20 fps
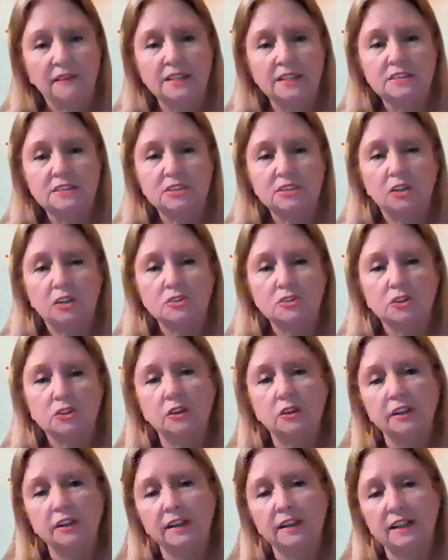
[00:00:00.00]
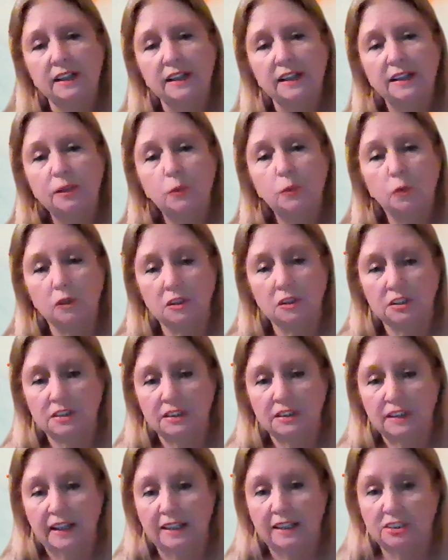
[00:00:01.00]
They start turning inward
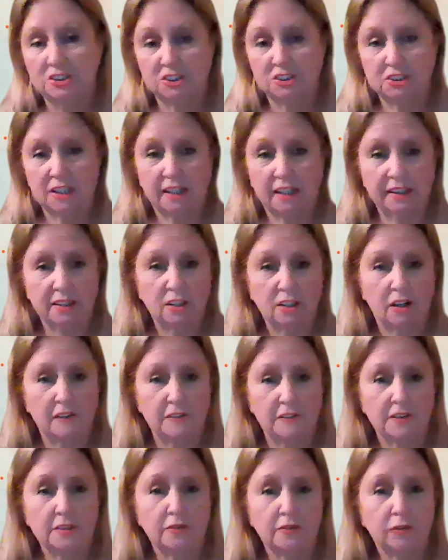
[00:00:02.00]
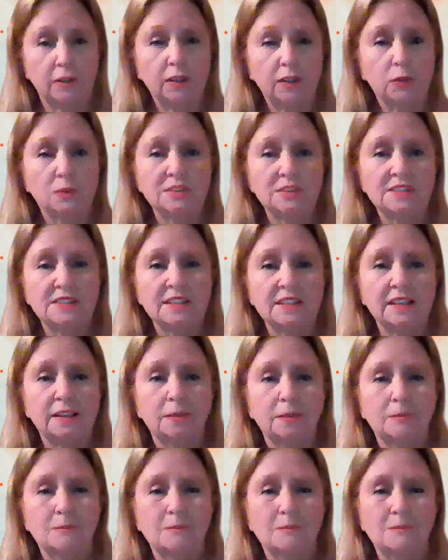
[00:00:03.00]
and shutting off the
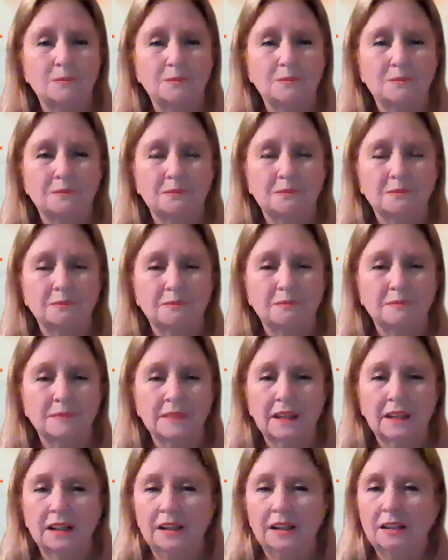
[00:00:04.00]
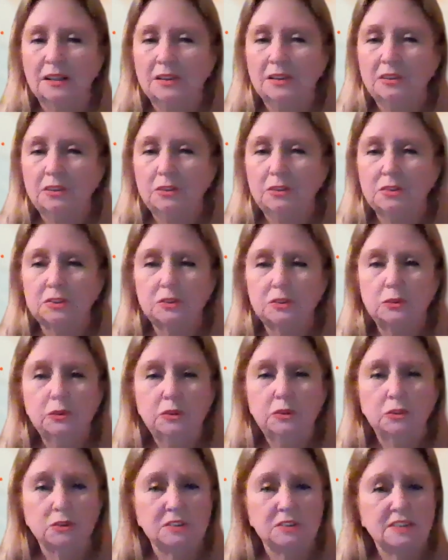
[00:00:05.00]
frequency. You do
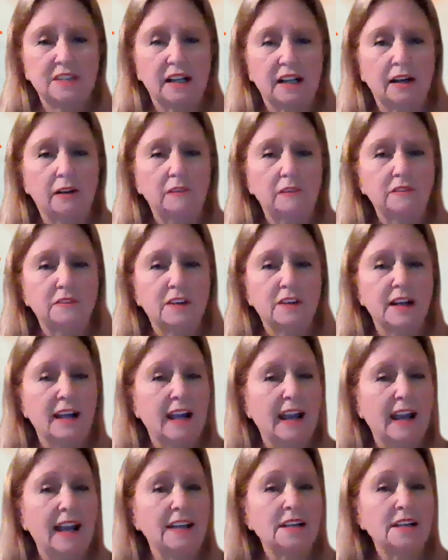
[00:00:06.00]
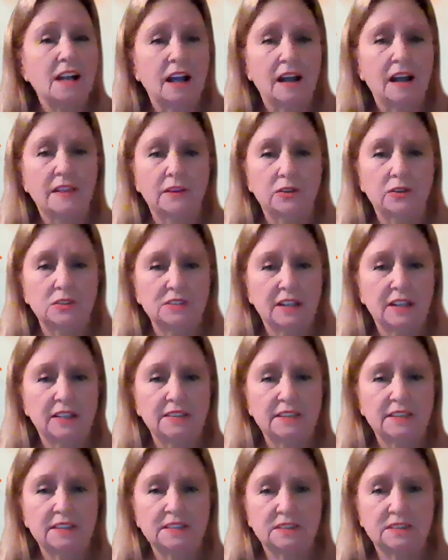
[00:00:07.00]
yourself and others a
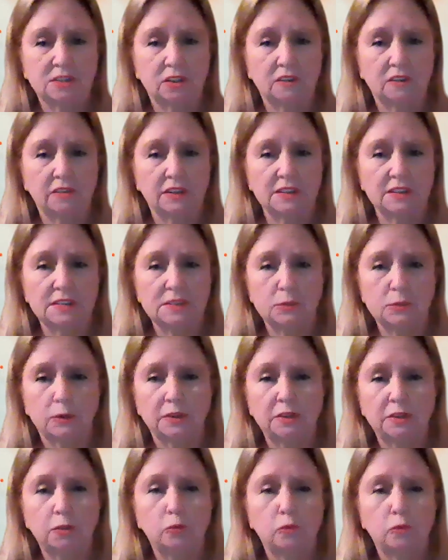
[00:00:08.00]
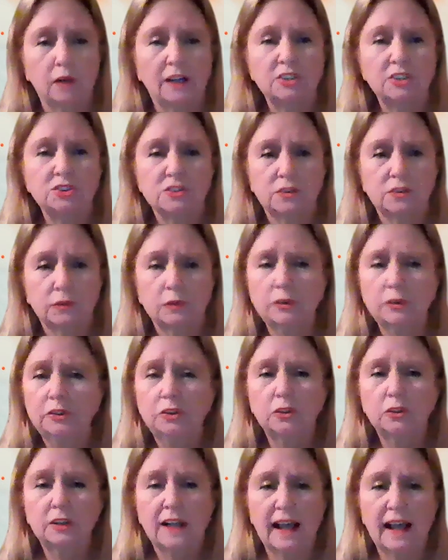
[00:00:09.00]
disservice when you rush through
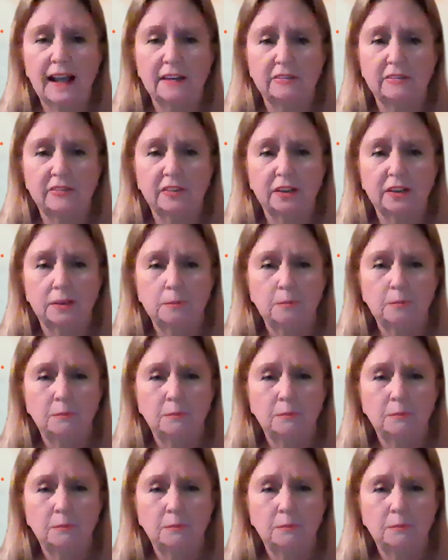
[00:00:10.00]
your life.